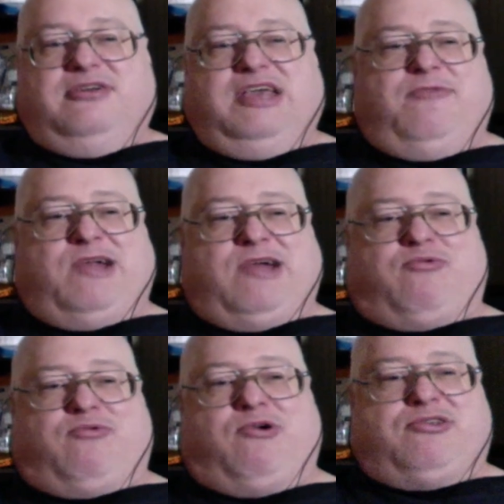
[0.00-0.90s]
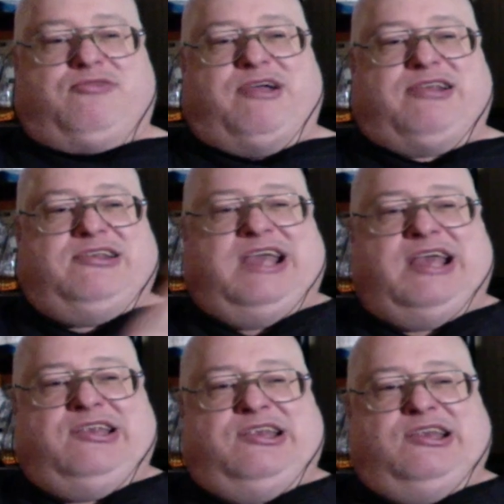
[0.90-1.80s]
Even when I wrote, directed, and
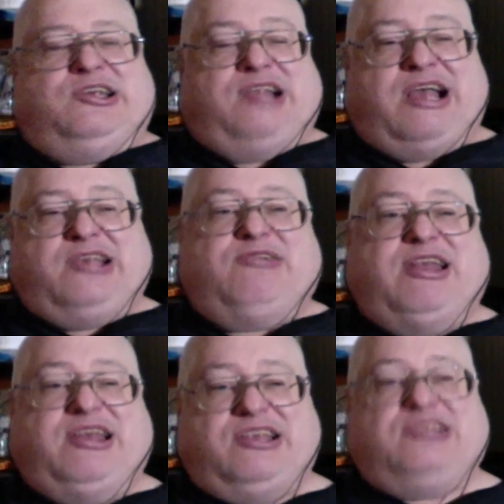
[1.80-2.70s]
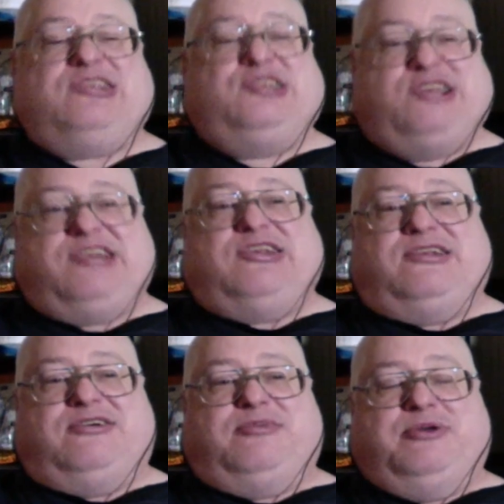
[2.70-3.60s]
edited this shit, I still had a shit ton of
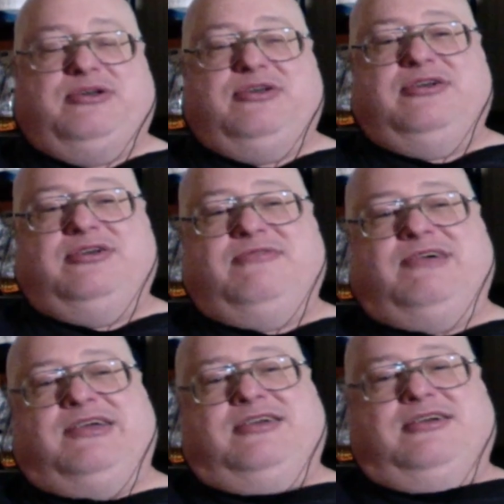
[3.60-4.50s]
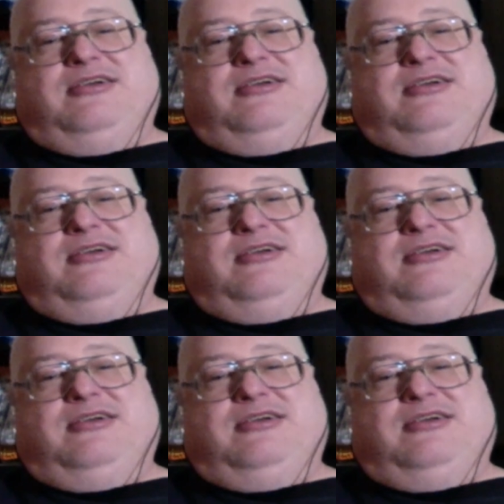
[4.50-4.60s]
help, right?